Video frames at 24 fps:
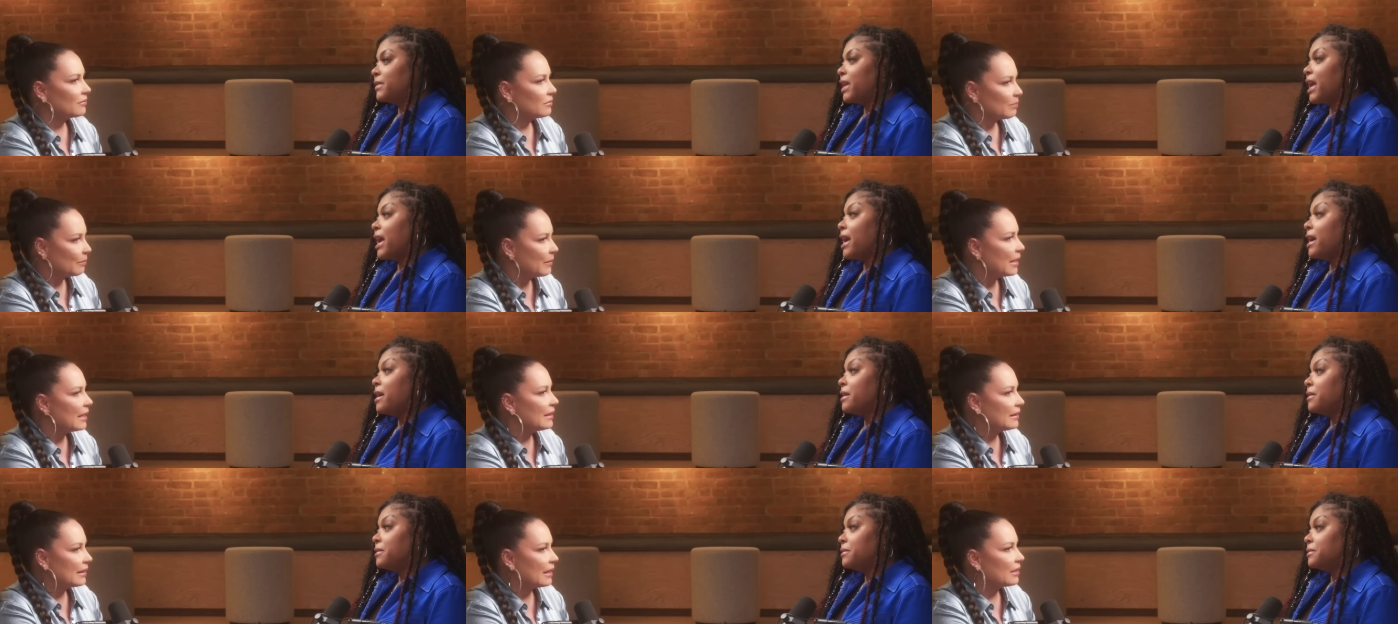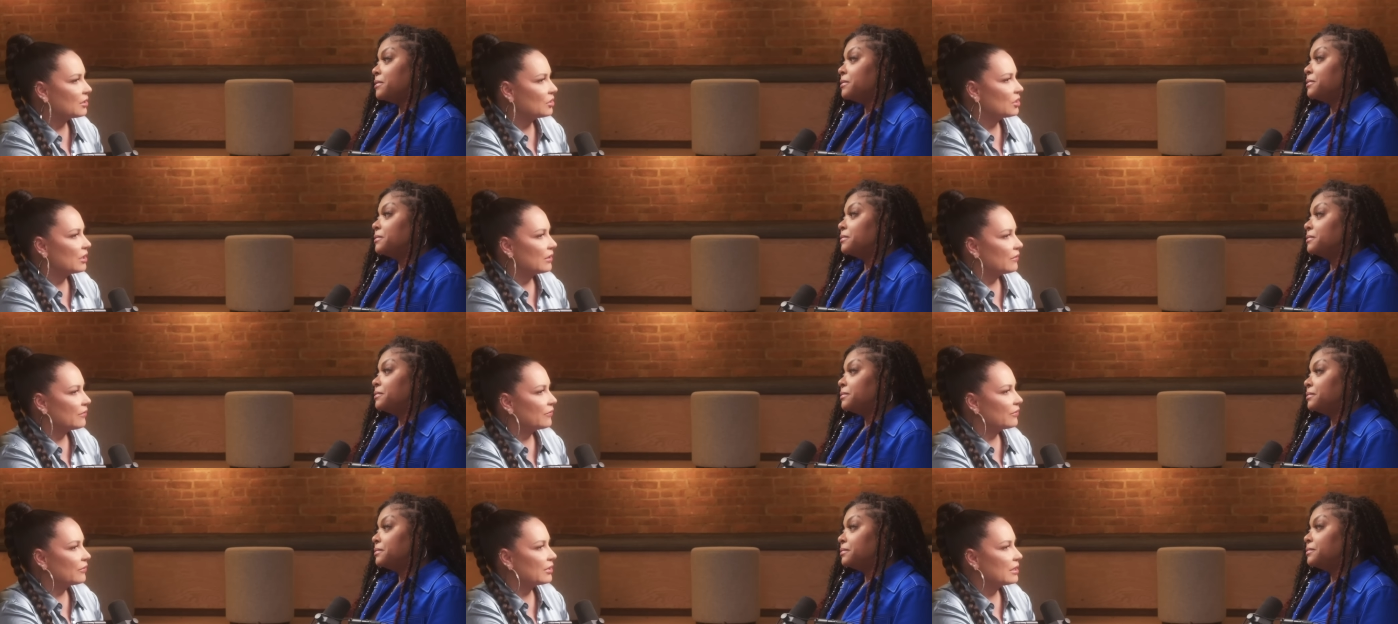Speaker 1: yeah. make that
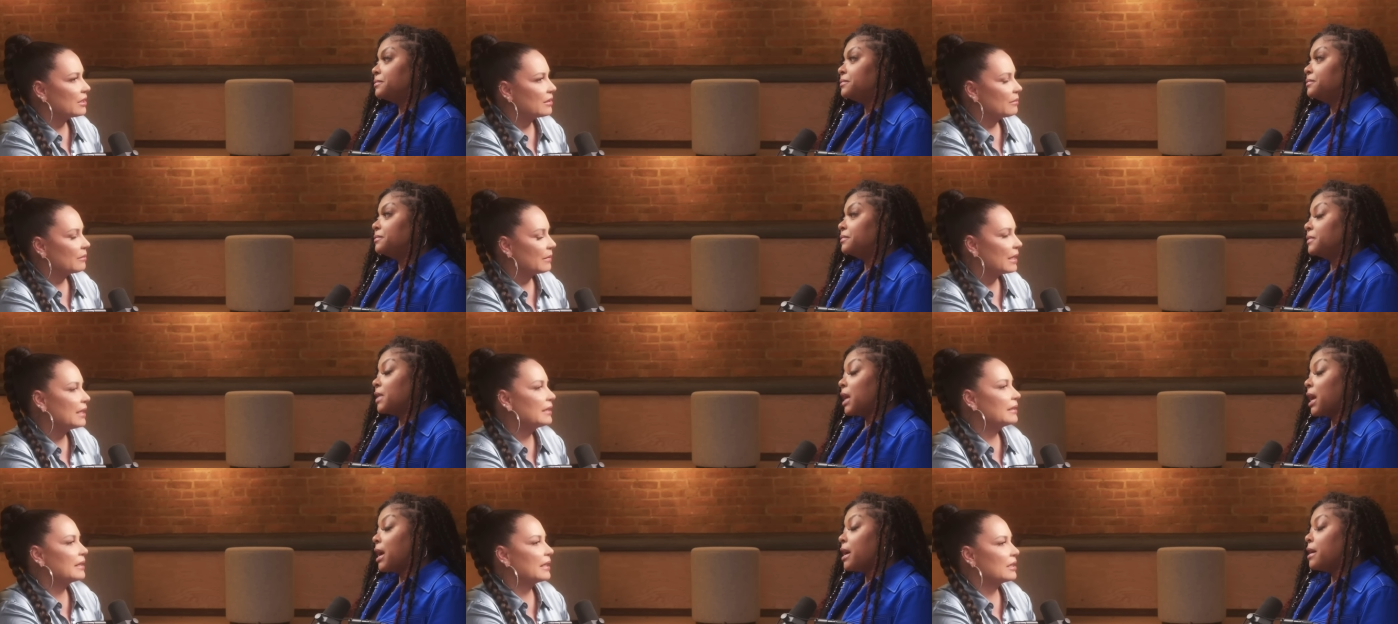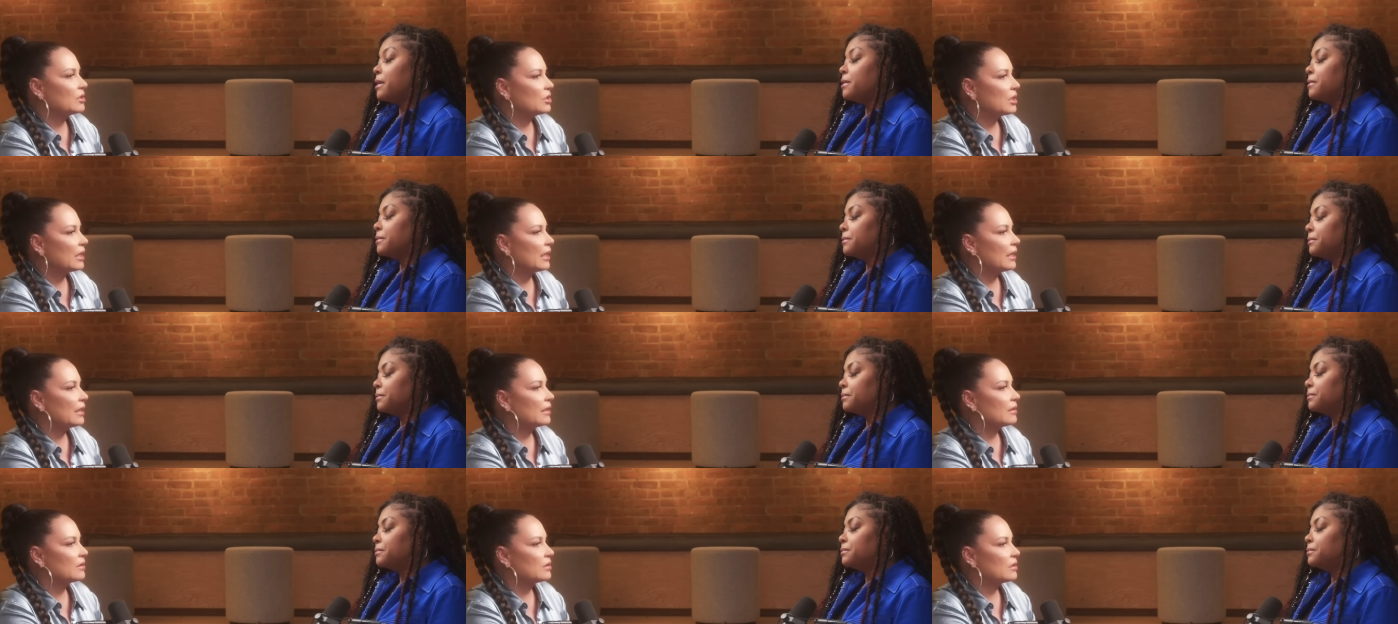shift, make yeah. that
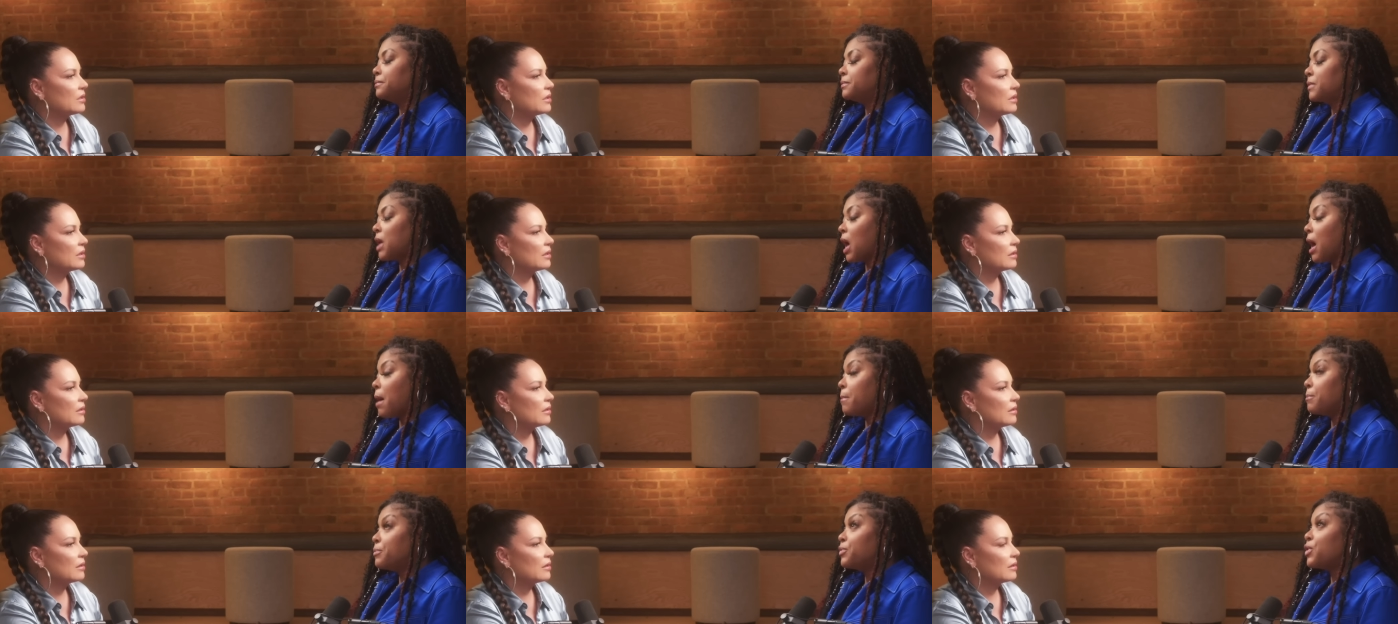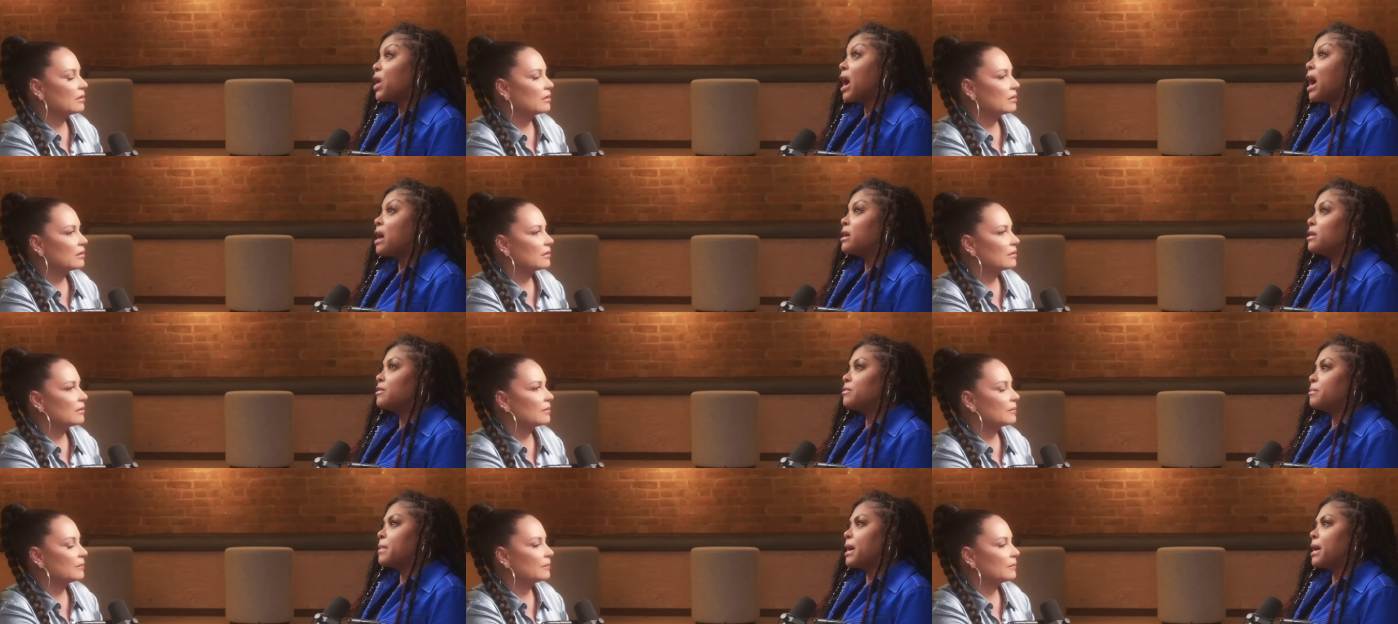change. I'm proud of